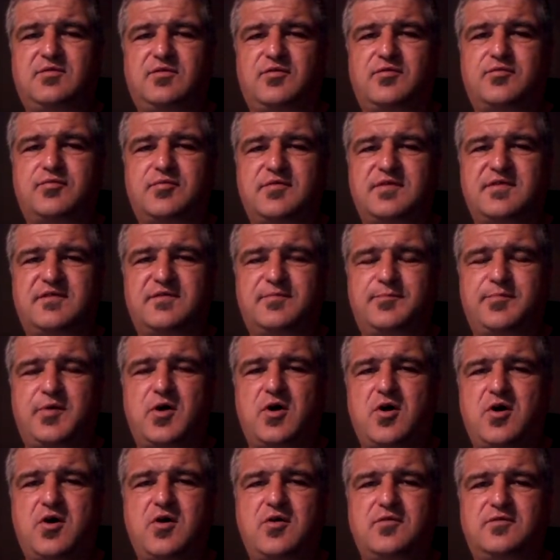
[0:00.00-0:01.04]
to
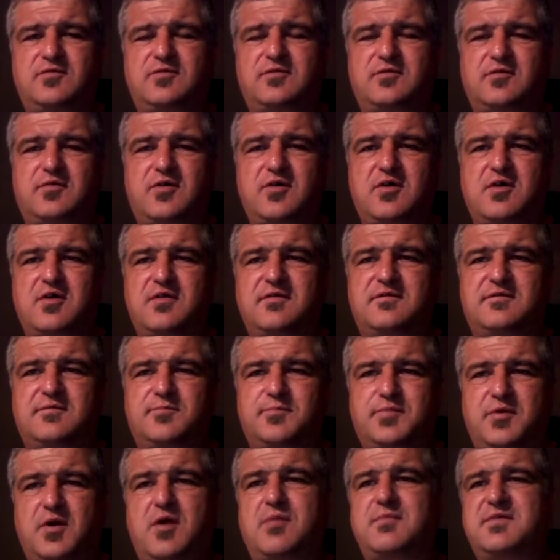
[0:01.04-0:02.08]
respond to God's
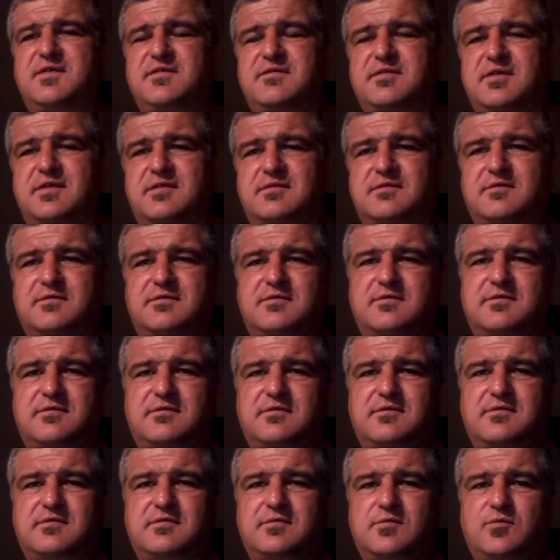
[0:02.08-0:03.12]

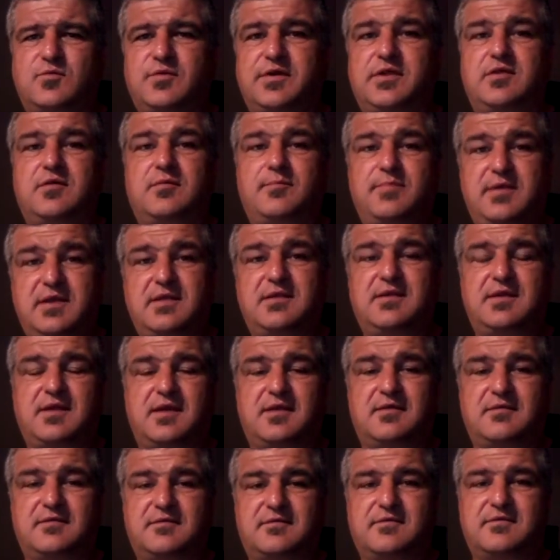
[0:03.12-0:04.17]
promises with
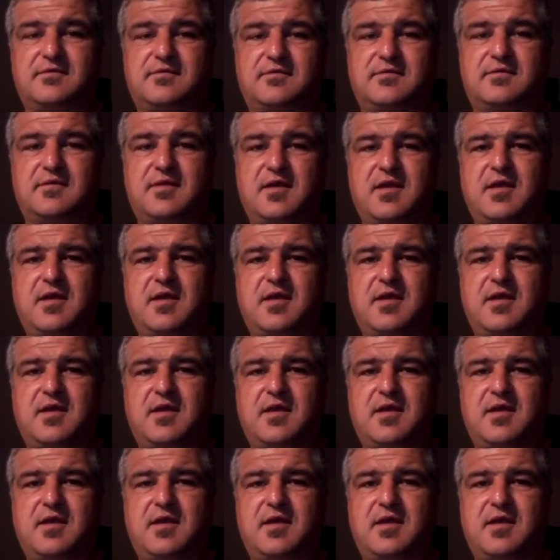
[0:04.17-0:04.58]
obedience,